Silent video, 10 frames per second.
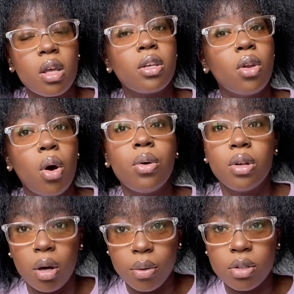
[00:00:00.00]
No, you
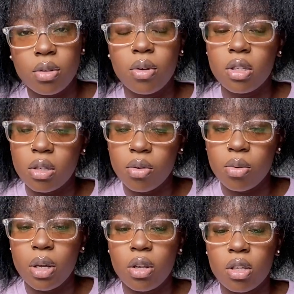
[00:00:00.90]
don't. You can still do
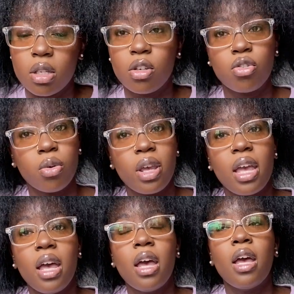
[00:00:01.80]
it. You can still enjoy
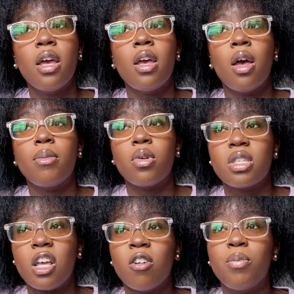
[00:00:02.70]

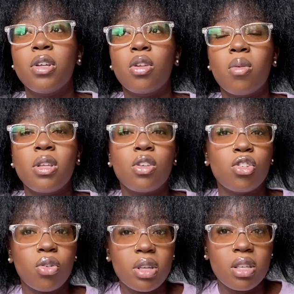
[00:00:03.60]
yourself, but the only way to
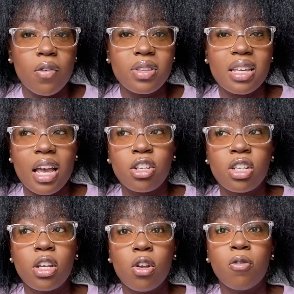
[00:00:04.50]
enjoy yourself is to
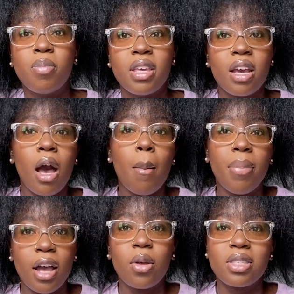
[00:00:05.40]
actually love being
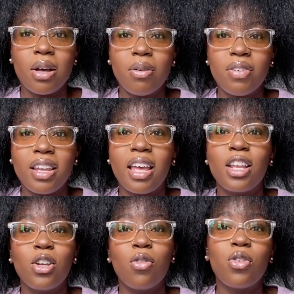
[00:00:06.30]
by yourself and like
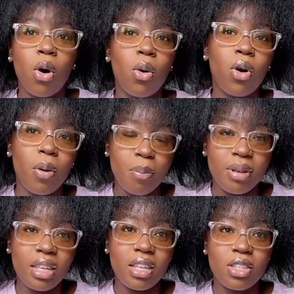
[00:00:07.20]
love your own company.